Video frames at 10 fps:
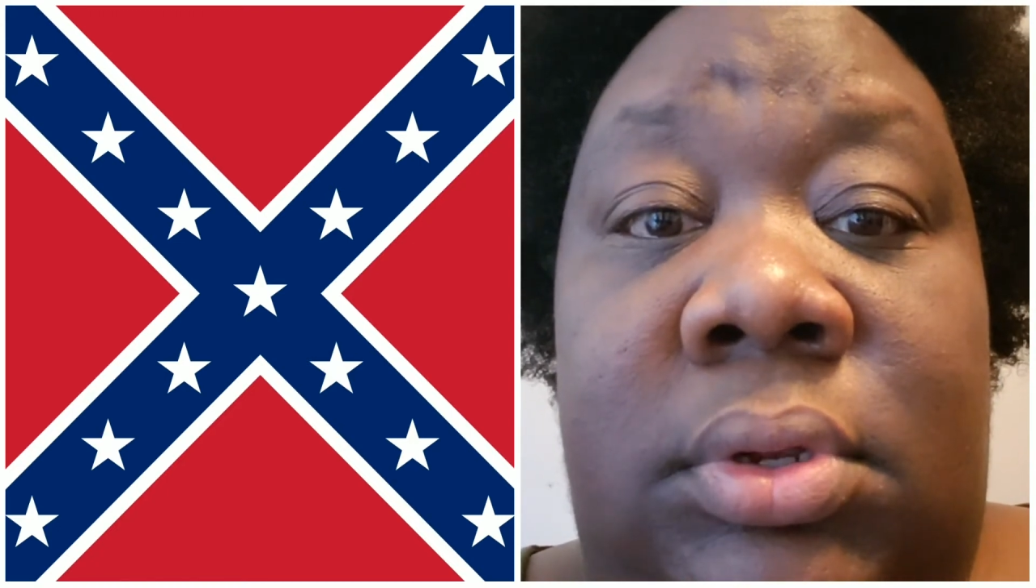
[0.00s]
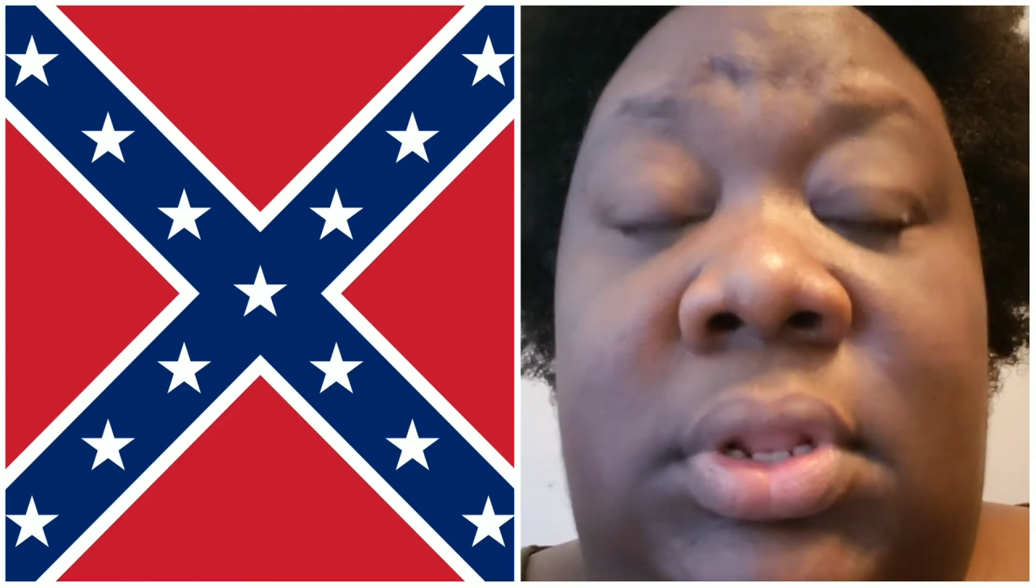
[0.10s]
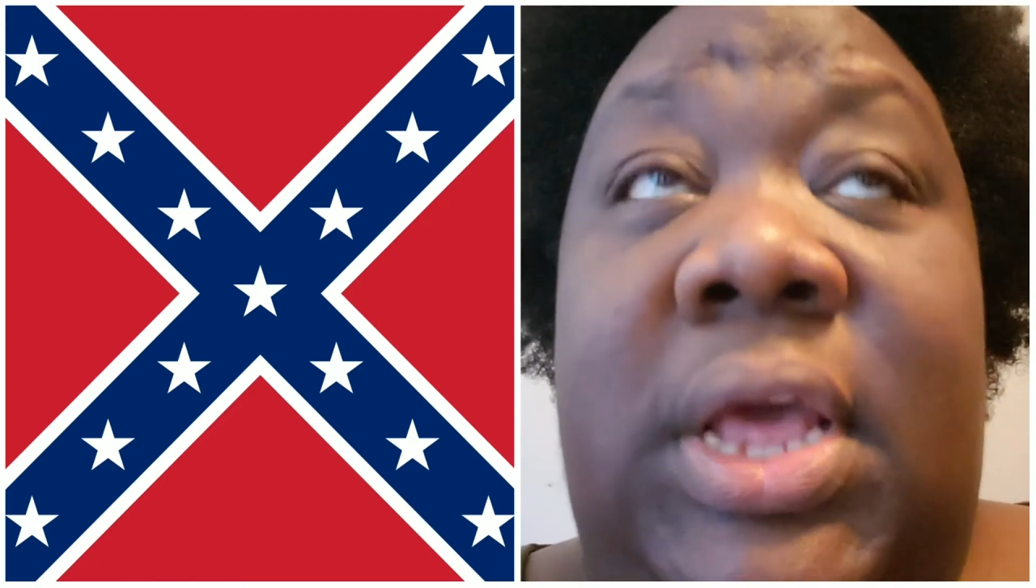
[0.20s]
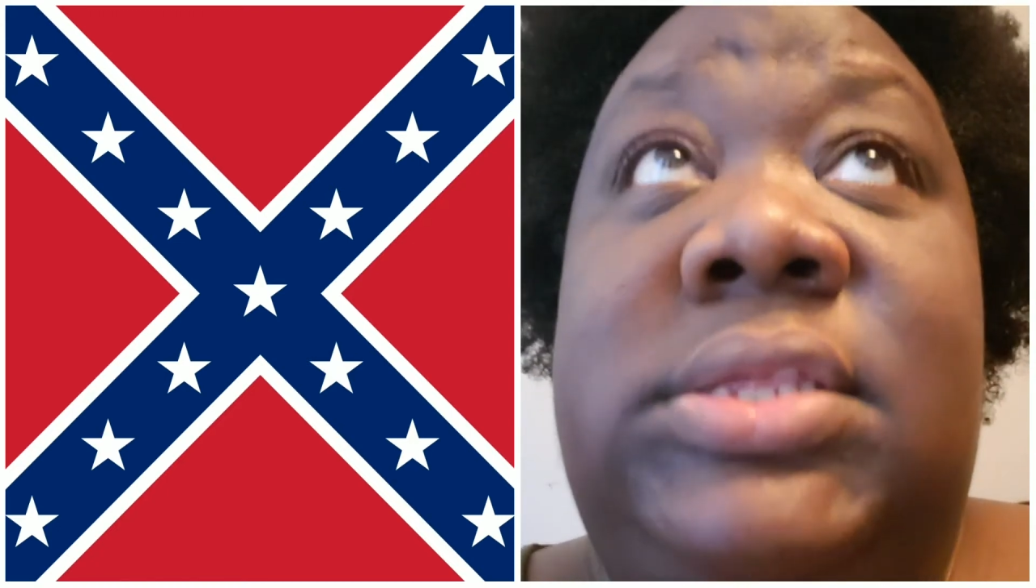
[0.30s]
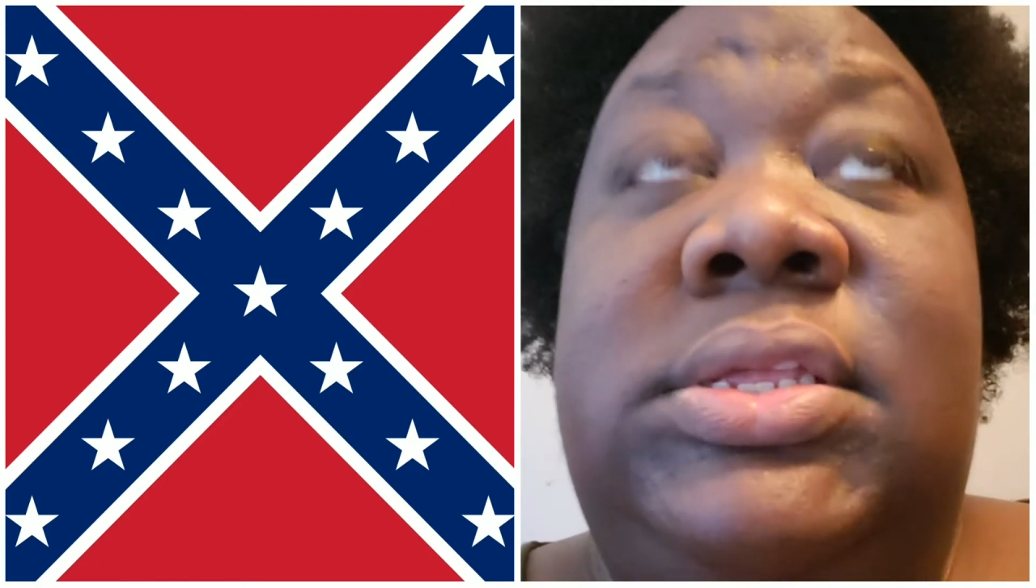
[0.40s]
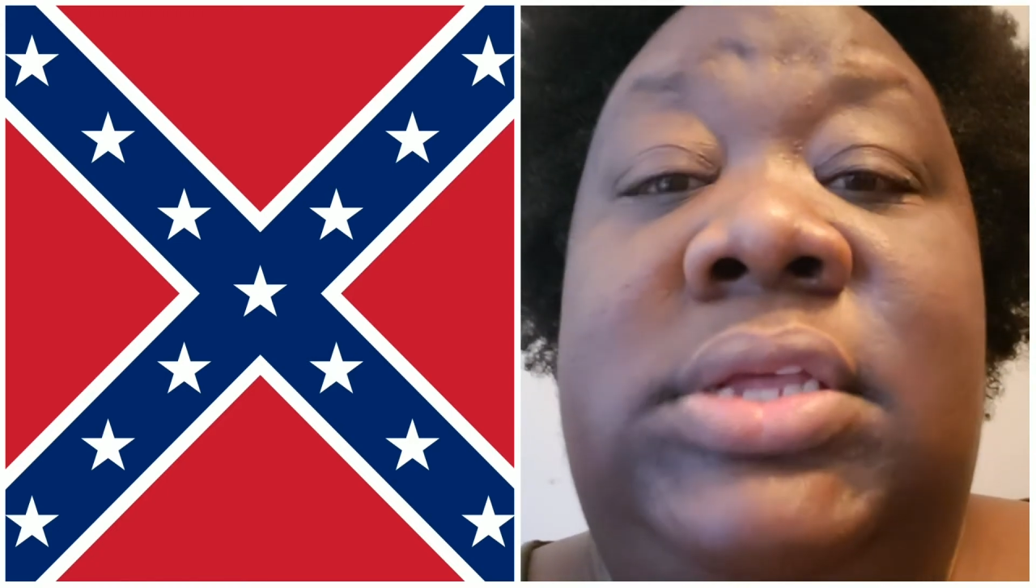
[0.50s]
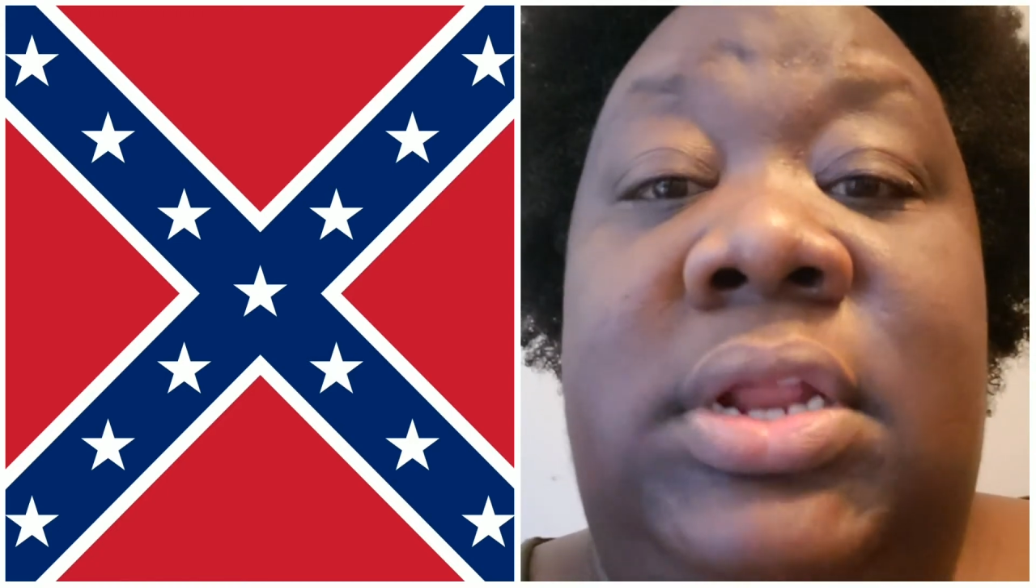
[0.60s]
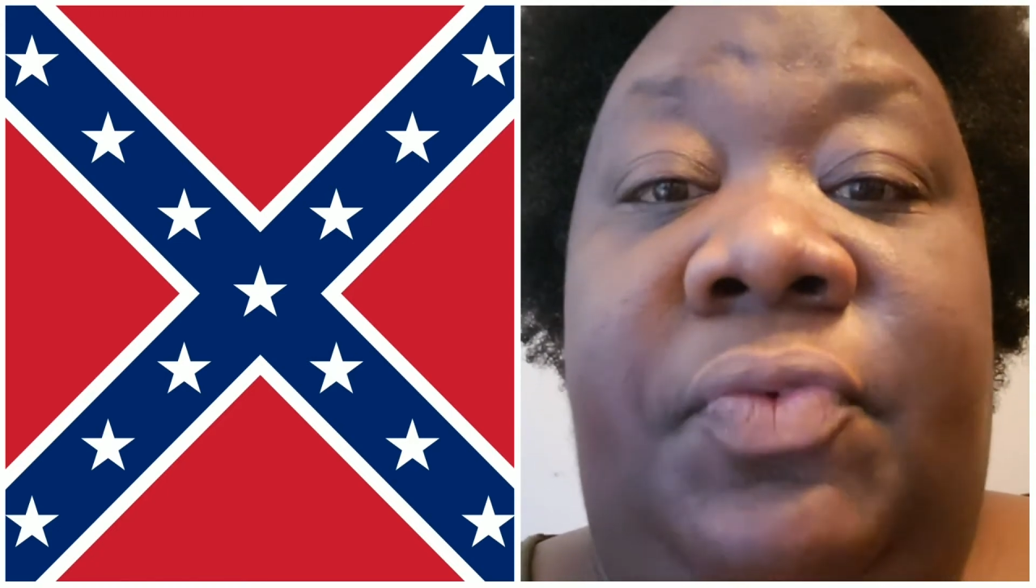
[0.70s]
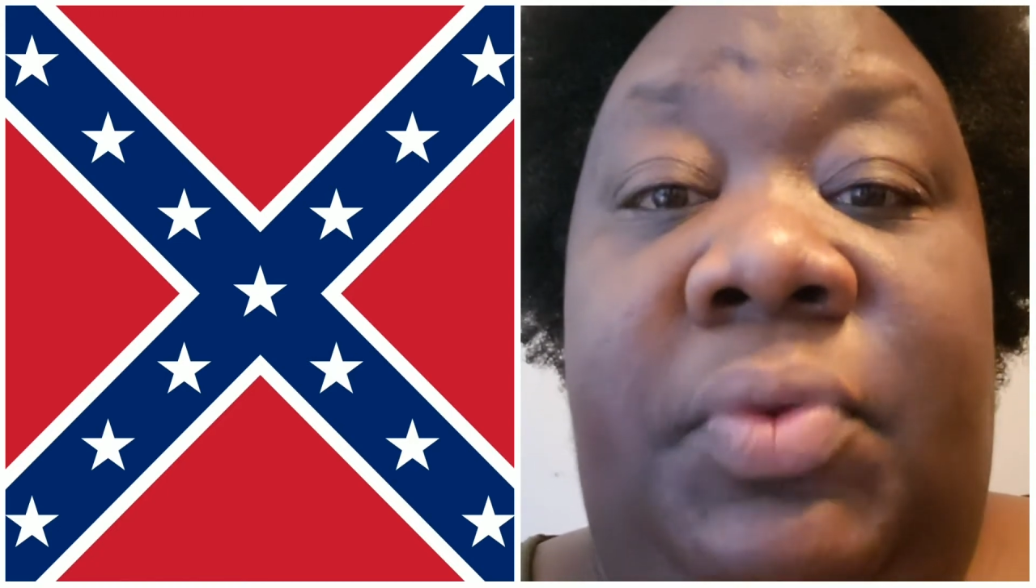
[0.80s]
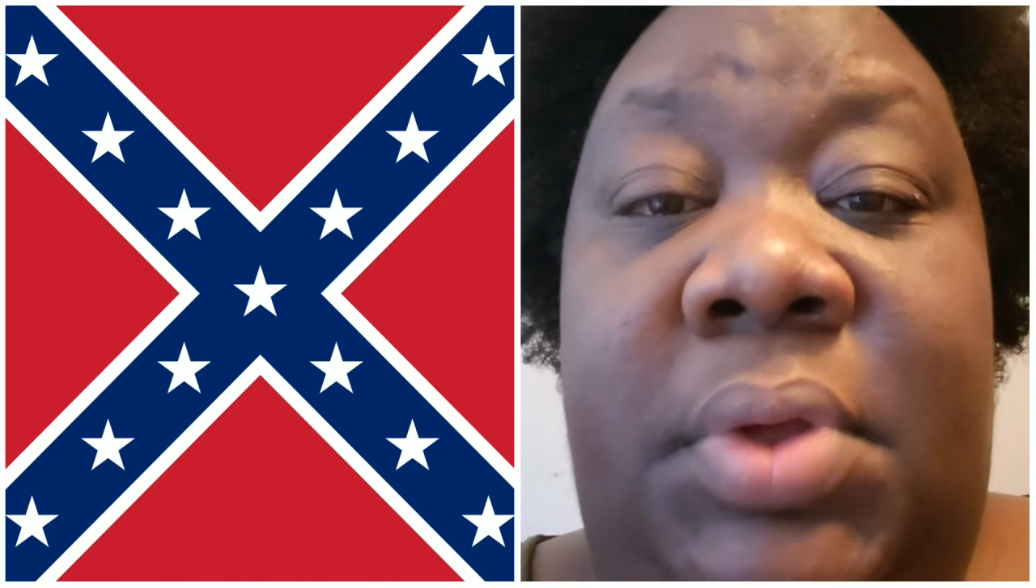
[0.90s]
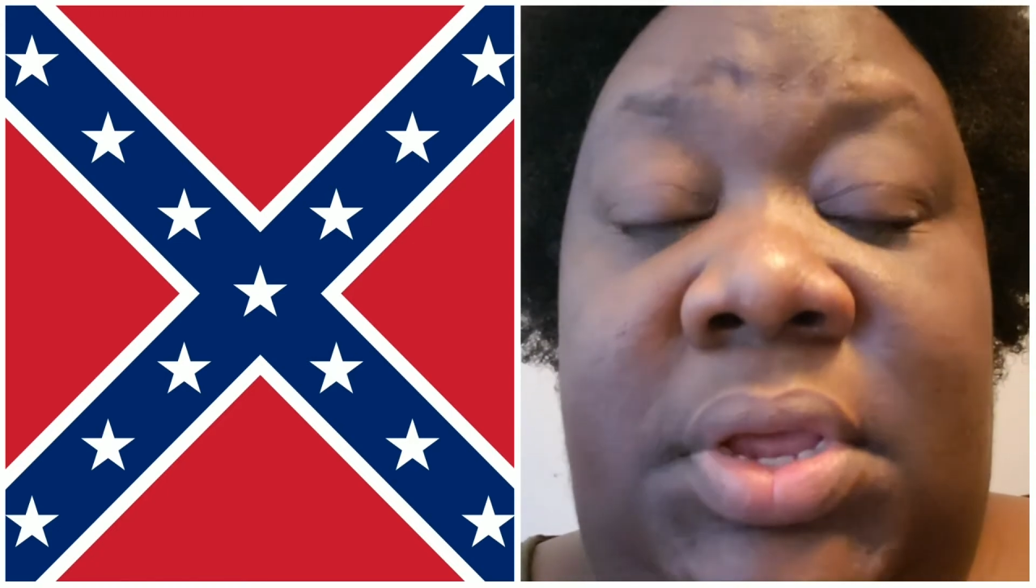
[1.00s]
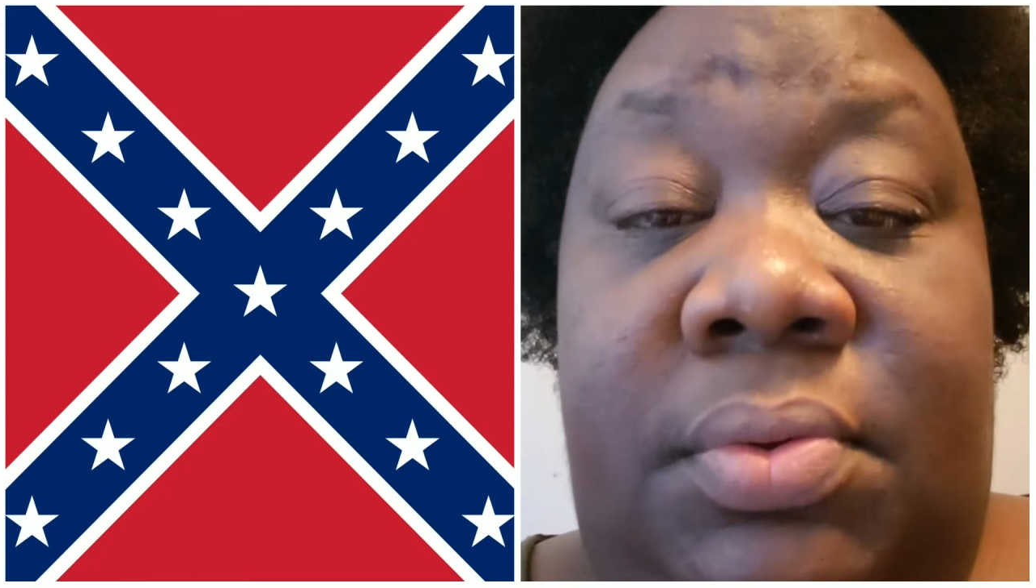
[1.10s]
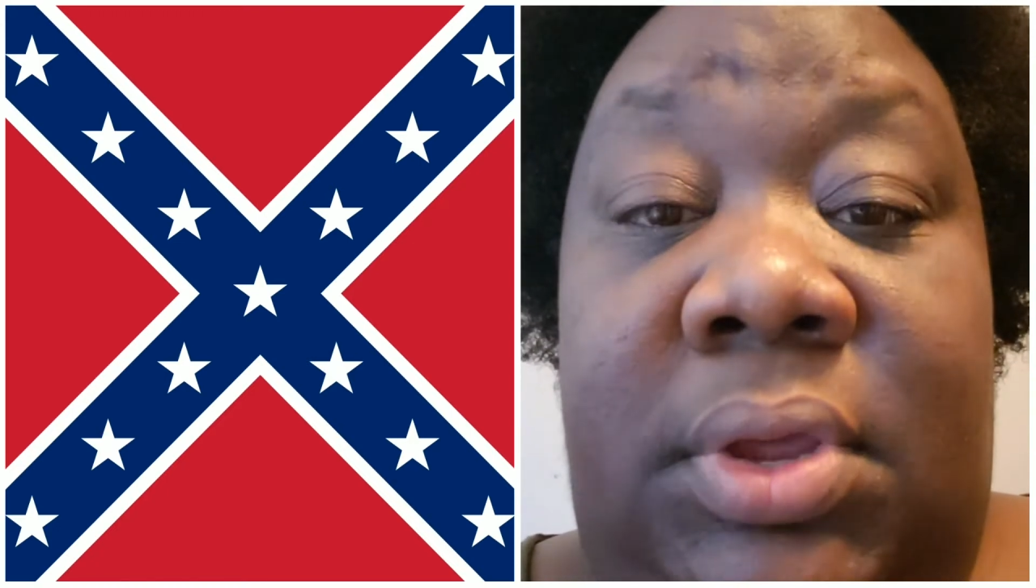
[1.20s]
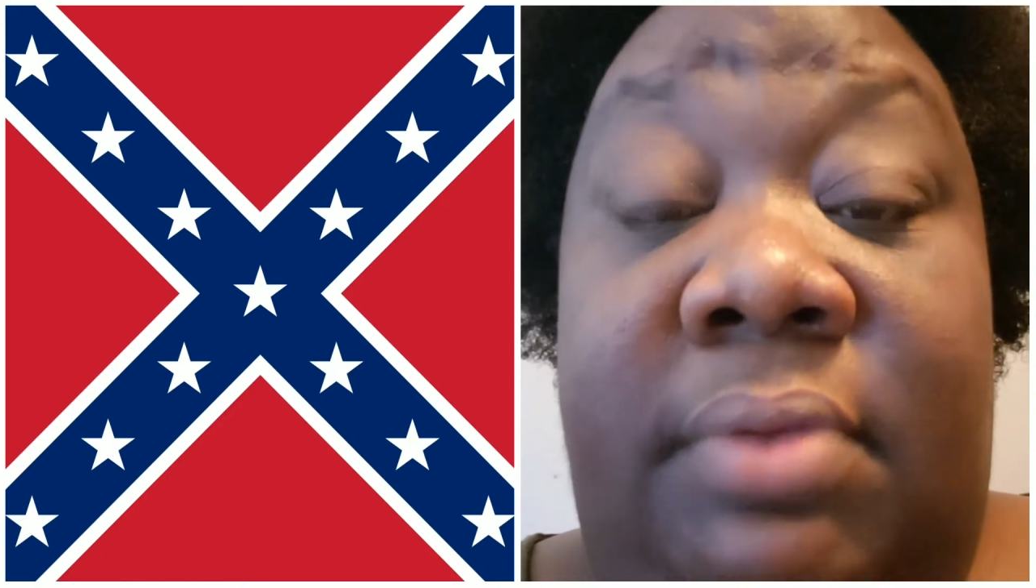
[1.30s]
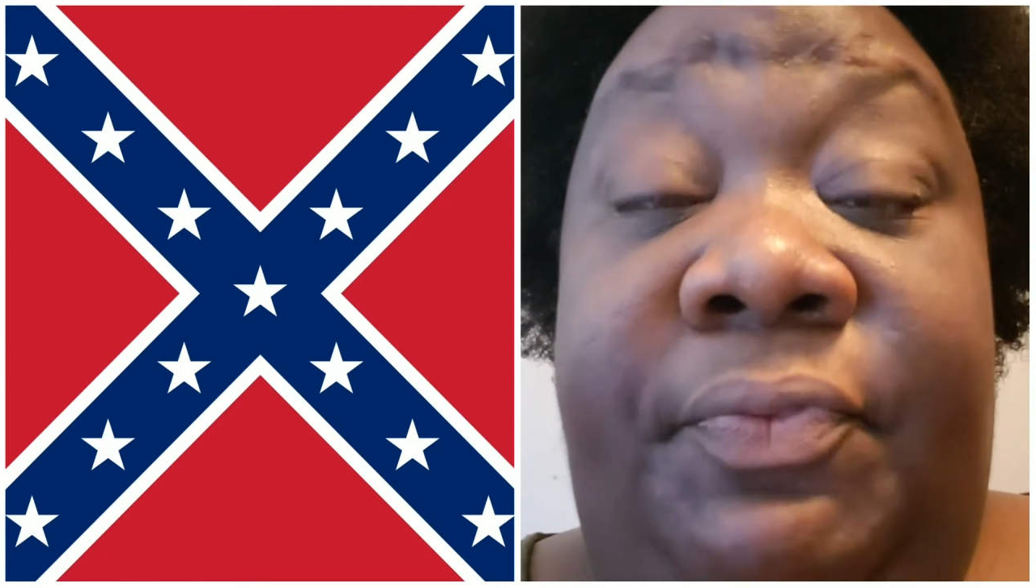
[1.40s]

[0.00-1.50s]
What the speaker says: They seceded from the Union,